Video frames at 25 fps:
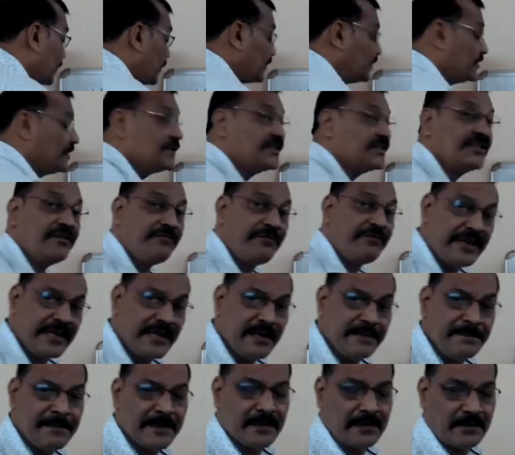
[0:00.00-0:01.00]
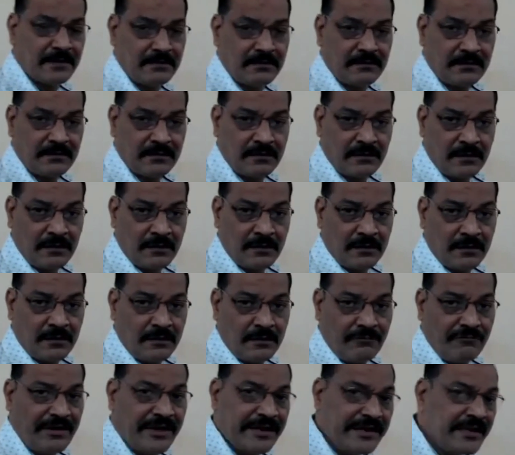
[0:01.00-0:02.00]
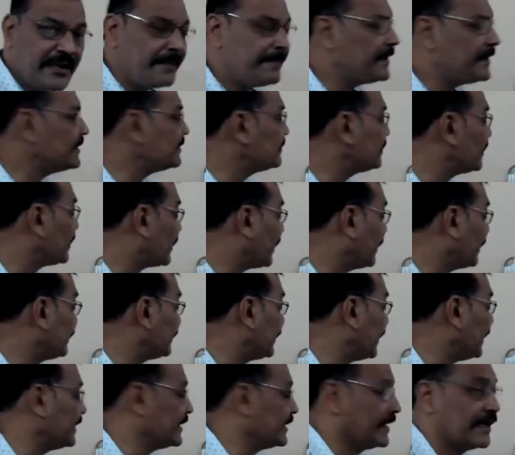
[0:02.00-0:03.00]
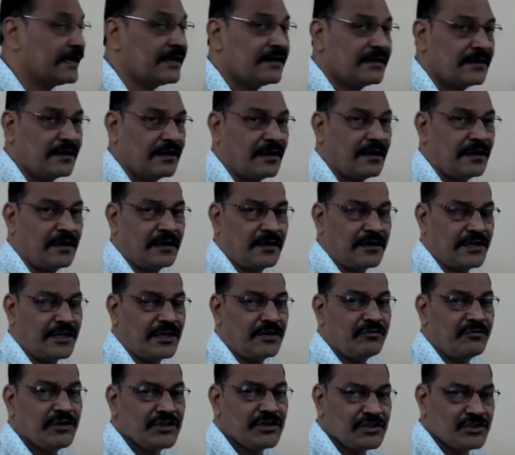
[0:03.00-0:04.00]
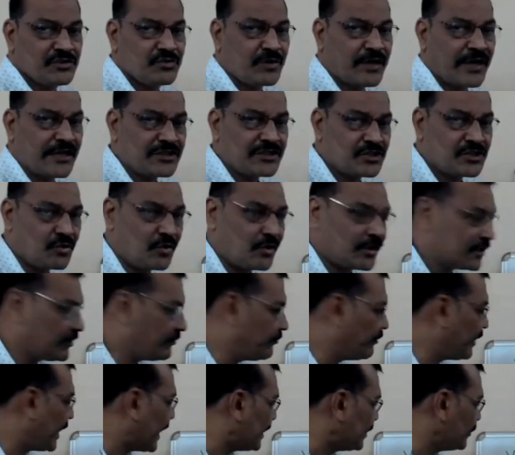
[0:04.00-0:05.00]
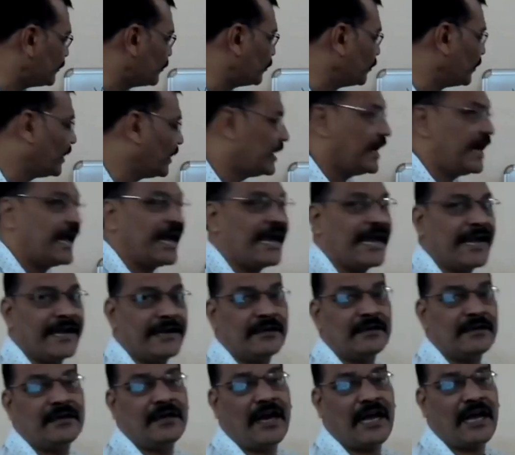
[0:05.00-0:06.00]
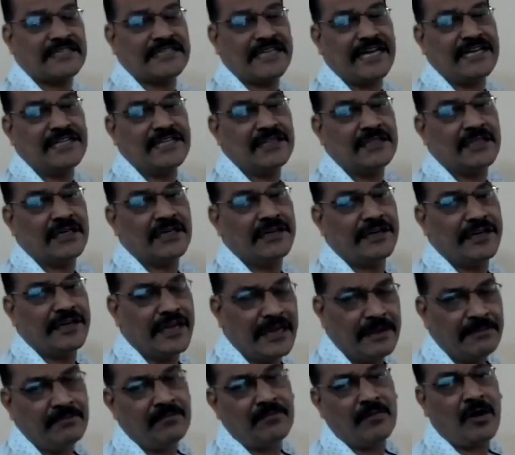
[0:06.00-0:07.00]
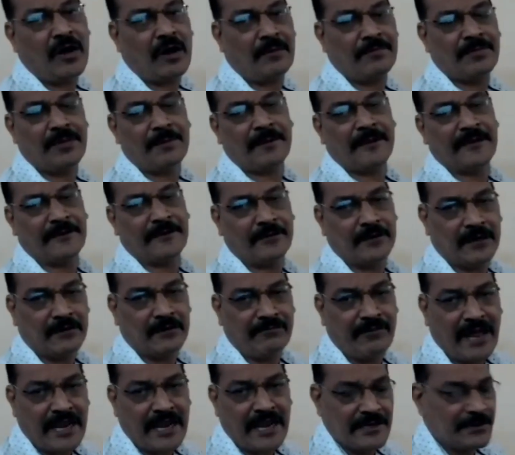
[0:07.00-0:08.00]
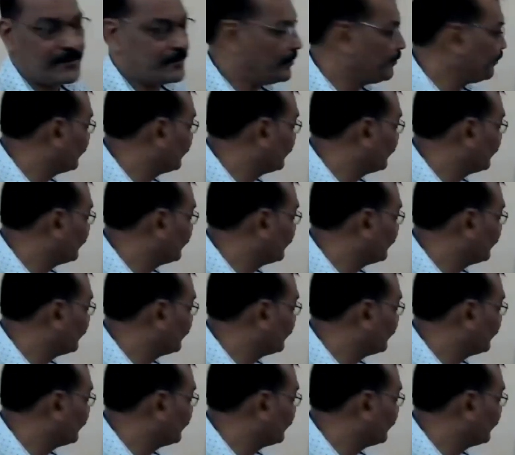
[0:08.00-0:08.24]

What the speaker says: This is the variable. Variable is the container in which you can store the value and assign the name of the particular value,